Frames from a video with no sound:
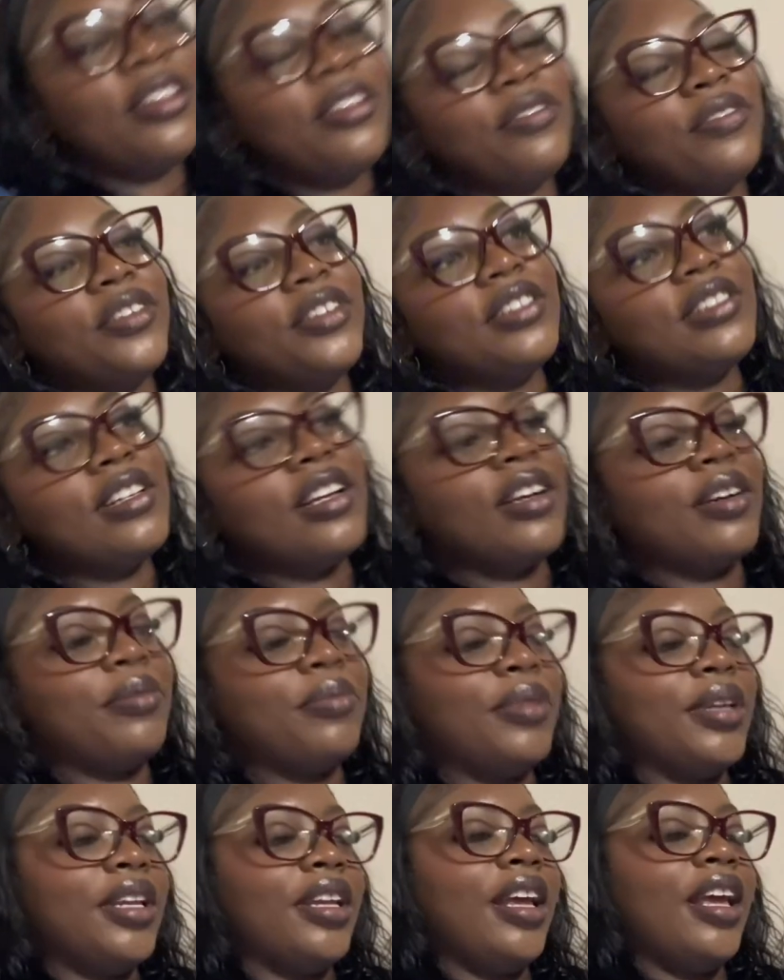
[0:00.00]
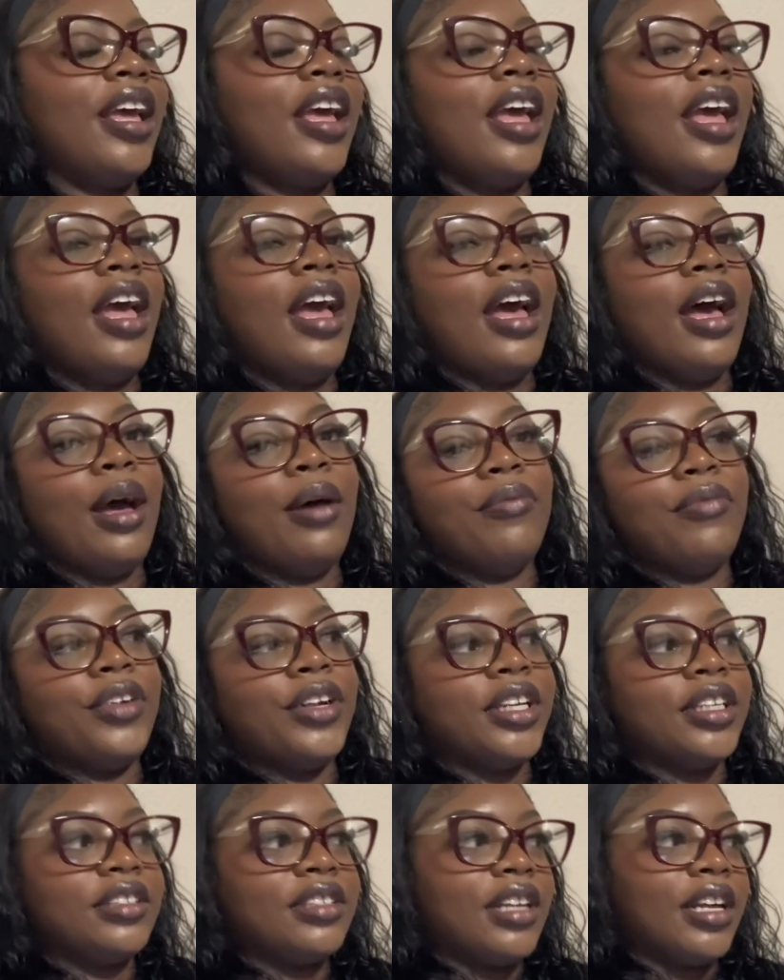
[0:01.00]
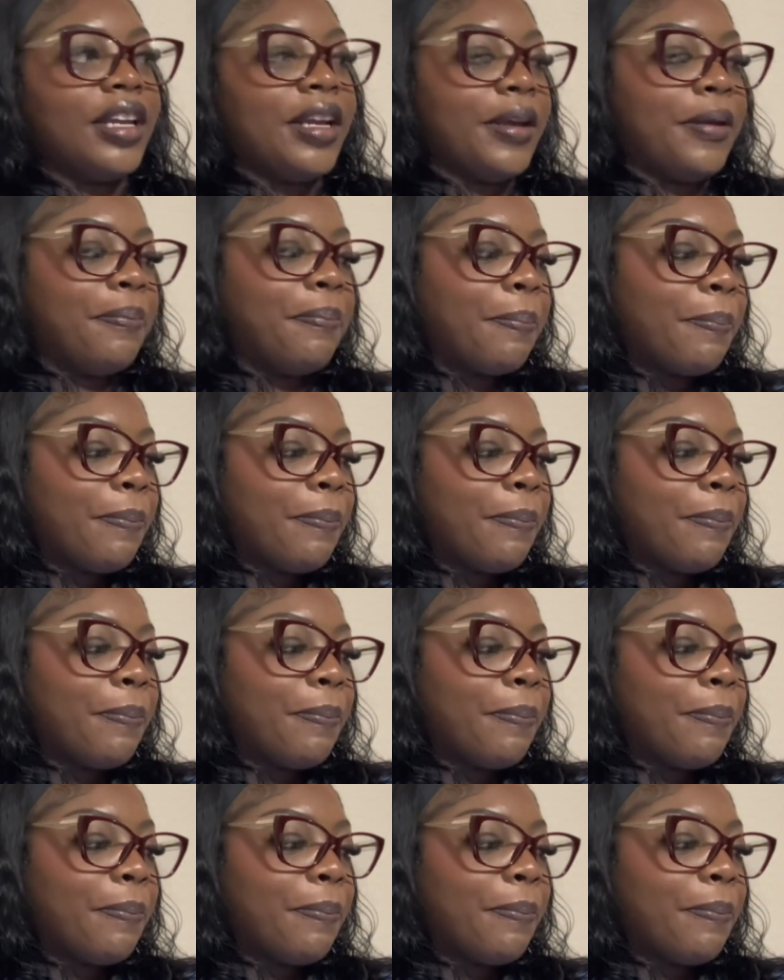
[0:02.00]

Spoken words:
the first time. And I'm very excited.